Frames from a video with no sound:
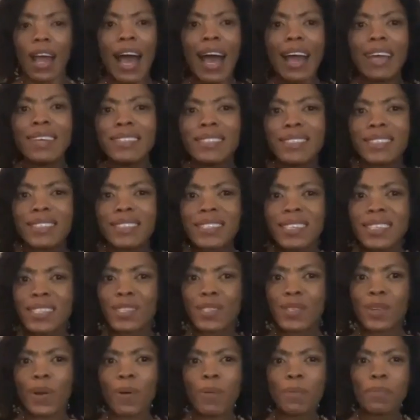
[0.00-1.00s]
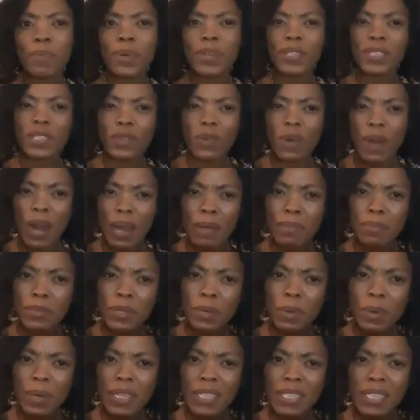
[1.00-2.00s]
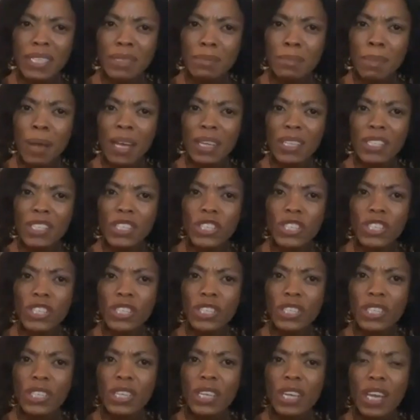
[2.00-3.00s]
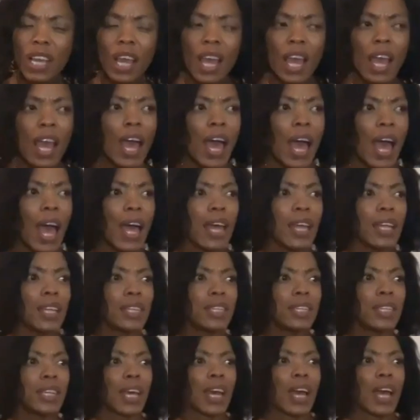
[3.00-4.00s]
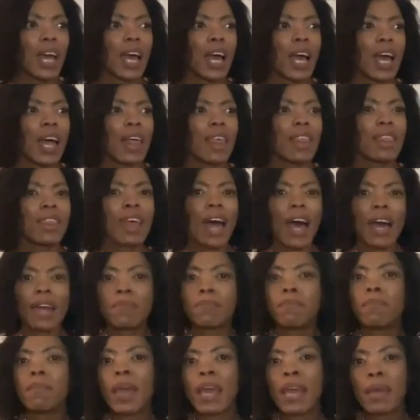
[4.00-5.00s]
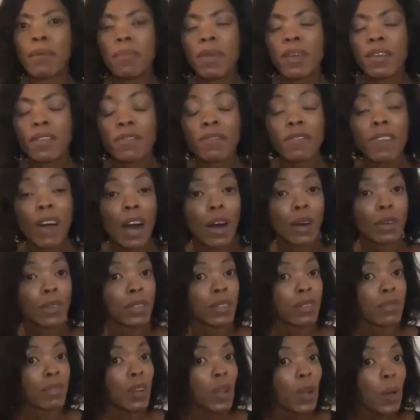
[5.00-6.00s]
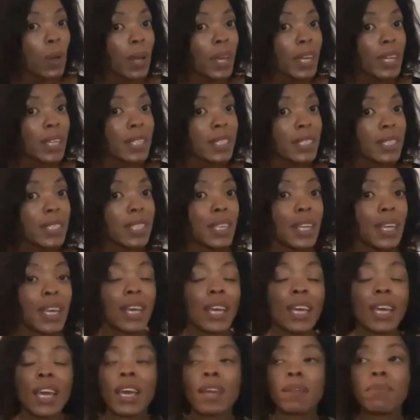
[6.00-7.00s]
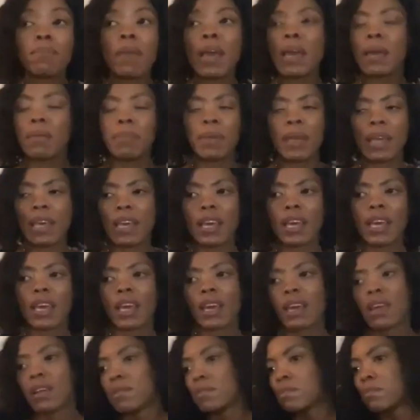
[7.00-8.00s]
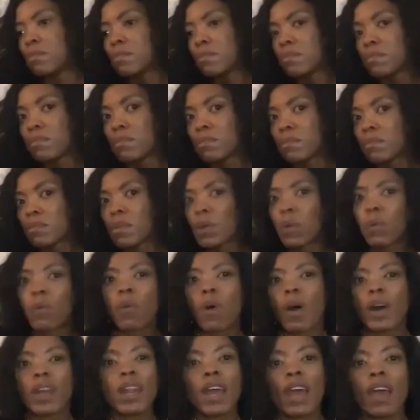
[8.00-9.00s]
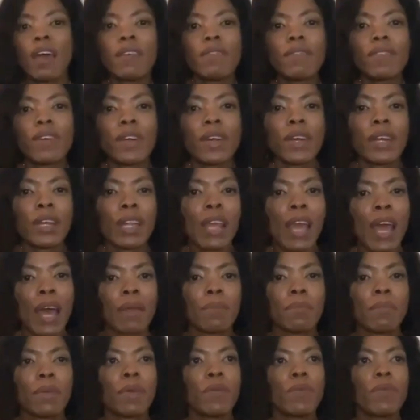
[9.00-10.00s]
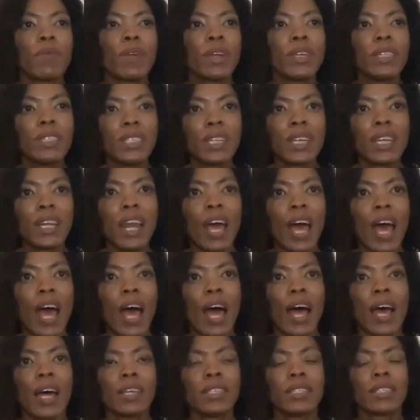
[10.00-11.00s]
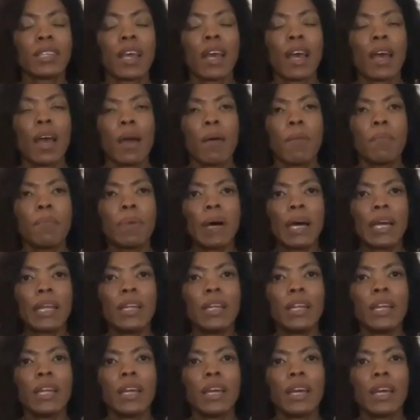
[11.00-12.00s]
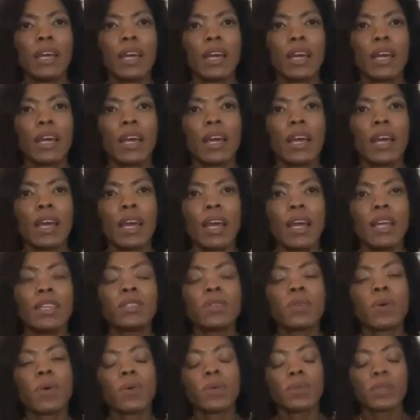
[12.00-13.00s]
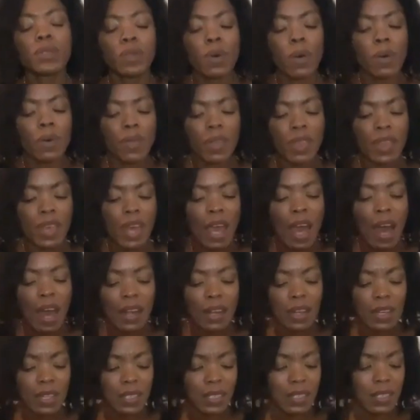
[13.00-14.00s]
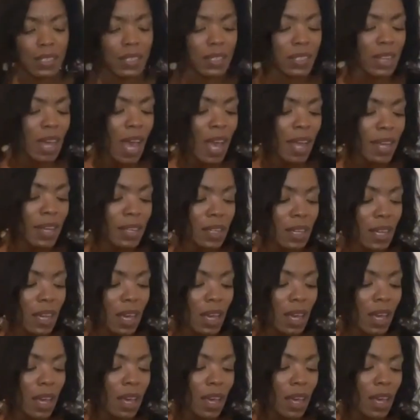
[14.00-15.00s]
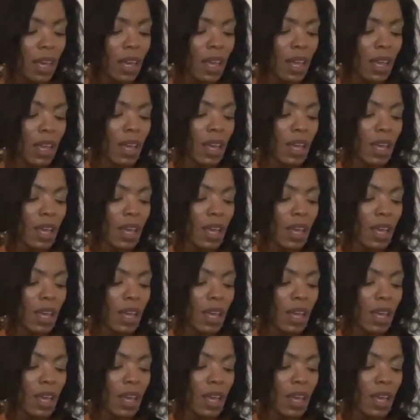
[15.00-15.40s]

I just don't prescribe to it as much. And that may be vows of loyalty, it may be whatever it can be written as, but it's also the understanding